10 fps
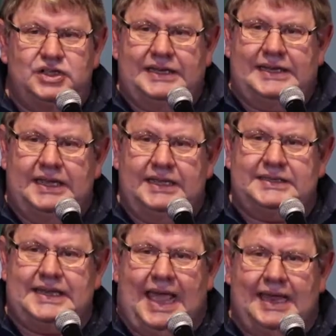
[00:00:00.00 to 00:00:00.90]
she
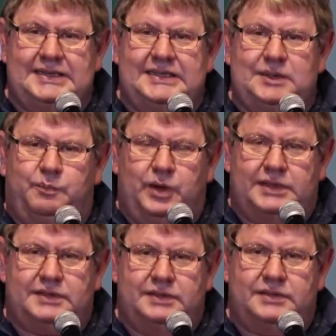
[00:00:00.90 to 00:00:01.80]
needs
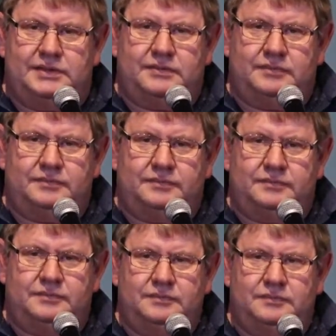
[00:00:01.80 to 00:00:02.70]
antidepressants.
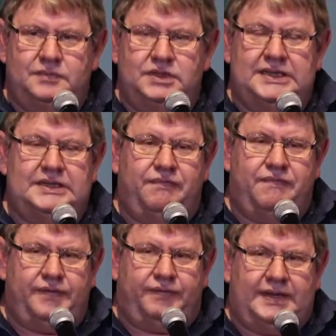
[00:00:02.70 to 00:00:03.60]
She's
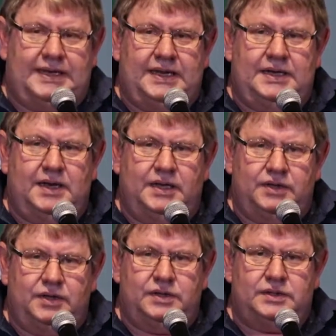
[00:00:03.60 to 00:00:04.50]
15
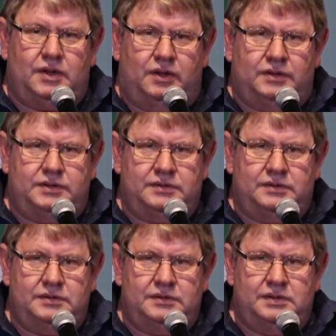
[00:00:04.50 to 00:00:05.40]
years old.
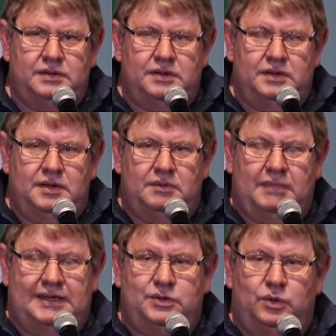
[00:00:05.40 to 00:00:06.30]

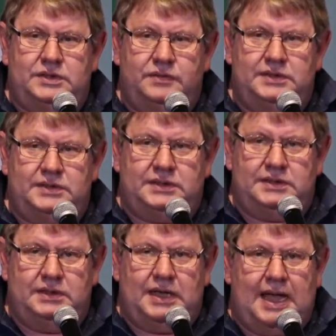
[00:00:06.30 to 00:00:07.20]
My daughter
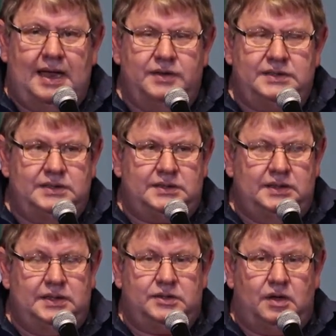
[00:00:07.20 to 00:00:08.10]
resisted, I
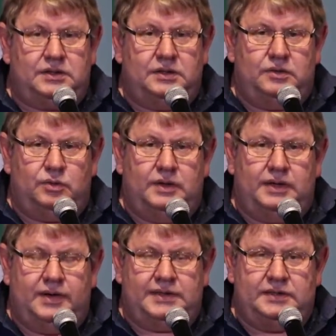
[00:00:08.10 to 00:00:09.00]
resisted, the doctor got all
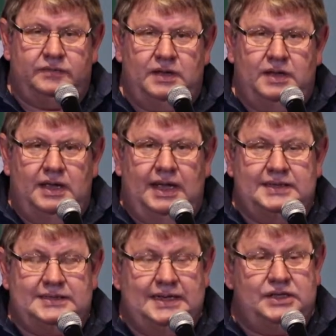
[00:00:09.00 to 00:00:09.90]
aggressive,
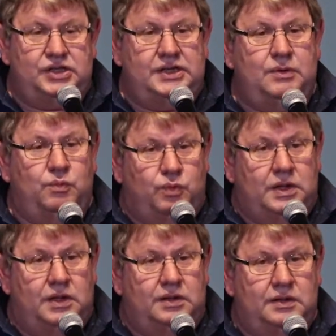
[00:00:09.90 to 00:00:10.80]
and said she
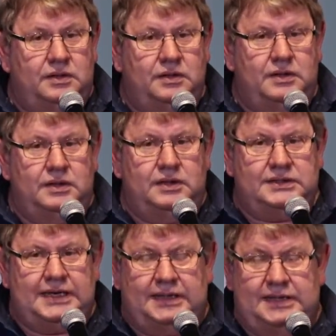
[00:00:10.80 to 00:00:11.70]
will
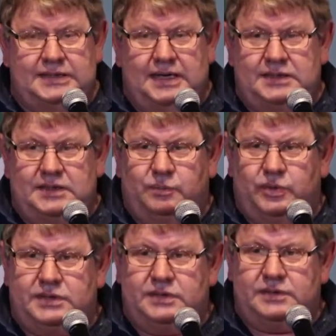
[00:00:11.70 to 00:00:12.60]
take these
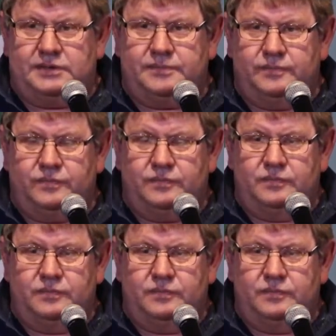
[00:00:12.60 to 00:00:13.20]
antidepressants.